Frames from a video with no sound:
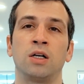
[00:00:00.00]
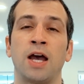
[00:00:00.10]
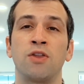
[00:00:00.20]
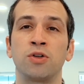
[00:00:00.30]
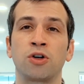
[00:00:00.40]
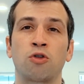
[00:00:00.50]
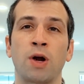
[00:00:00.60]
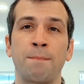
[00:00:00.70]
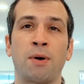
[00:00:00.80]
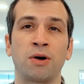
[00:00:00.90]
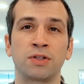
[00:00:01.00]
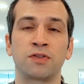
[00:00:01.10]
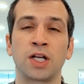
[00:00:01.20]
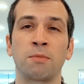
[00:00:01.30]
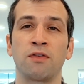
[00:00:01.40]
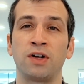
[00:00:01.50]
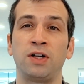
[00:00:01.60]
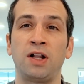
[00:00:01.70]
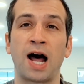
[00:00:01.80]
And those are great parts of Somerville.